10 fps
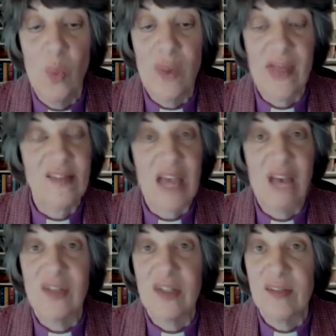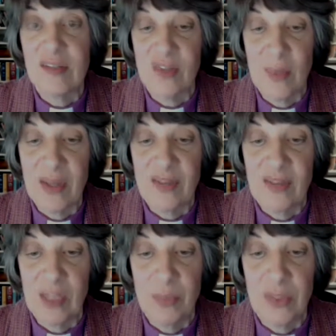where there's evidence of
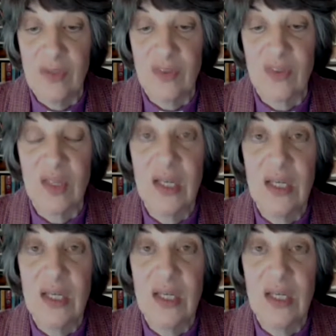domestic abuse,